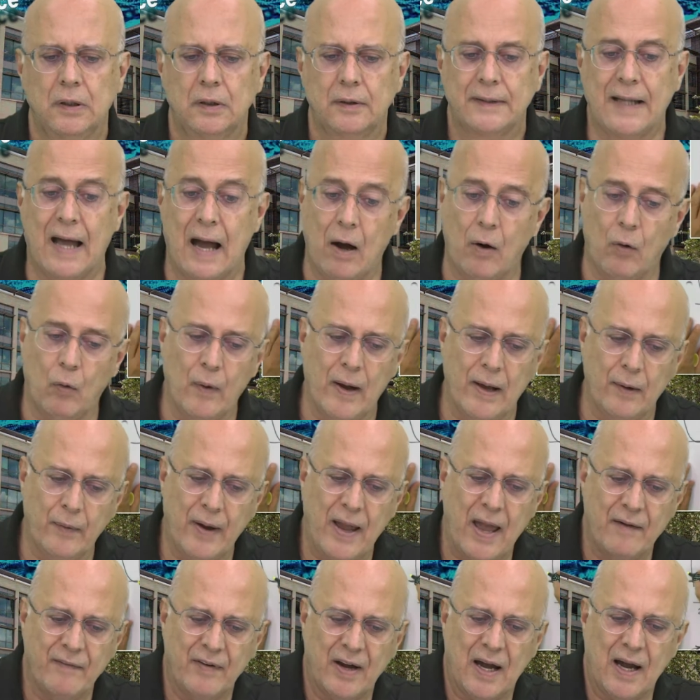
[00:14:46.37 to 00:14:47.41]
Now, when we
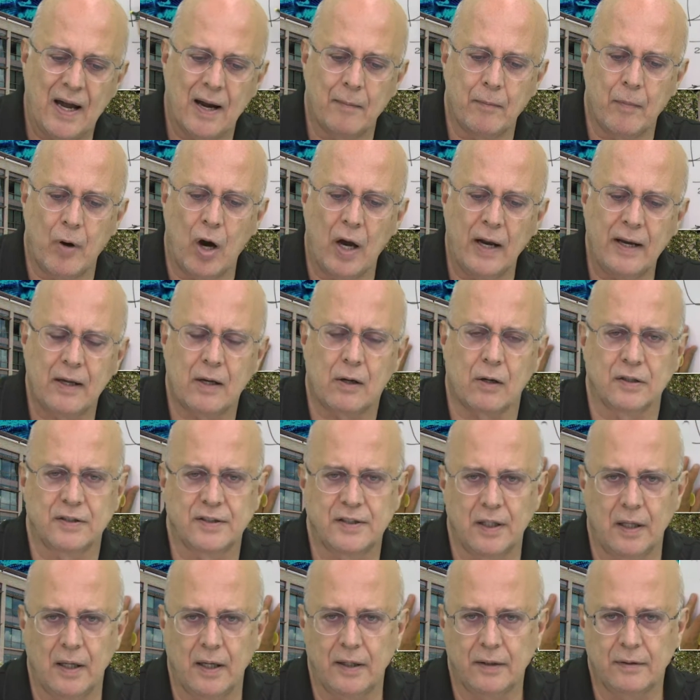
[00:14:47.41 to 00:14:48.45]
have a harmonic
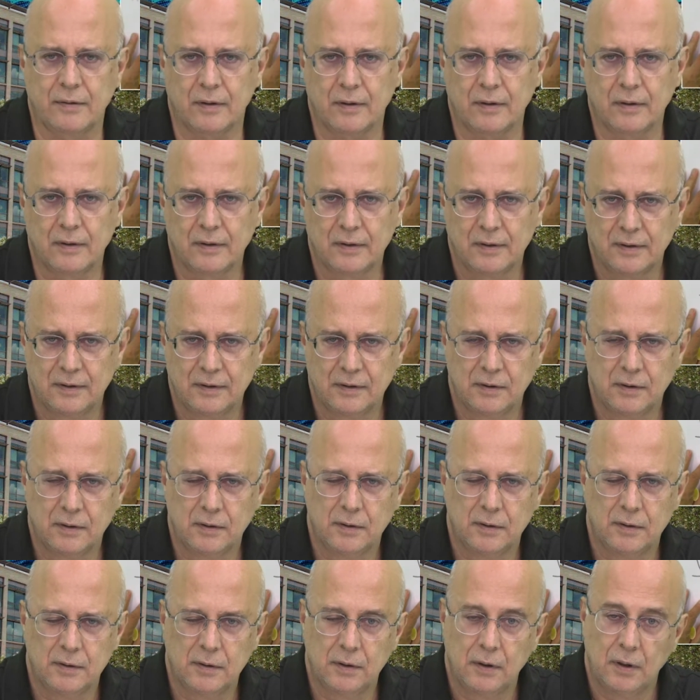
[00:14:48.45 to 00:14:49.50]
oscillator,
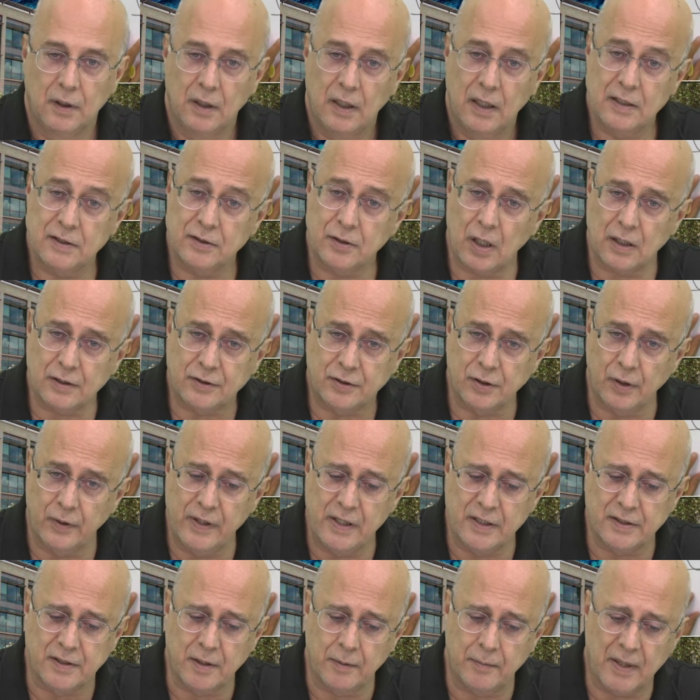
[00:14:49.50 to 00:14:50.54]
it's not so
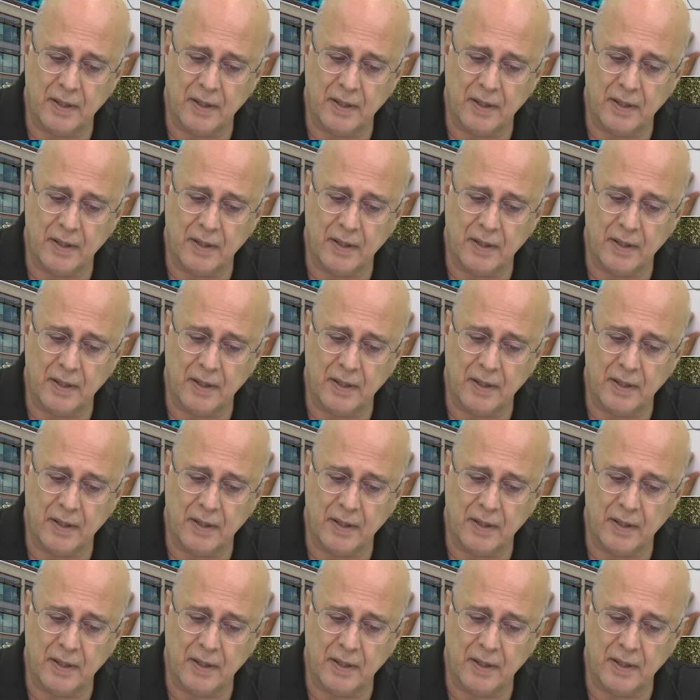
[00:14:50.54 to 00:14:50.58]
easy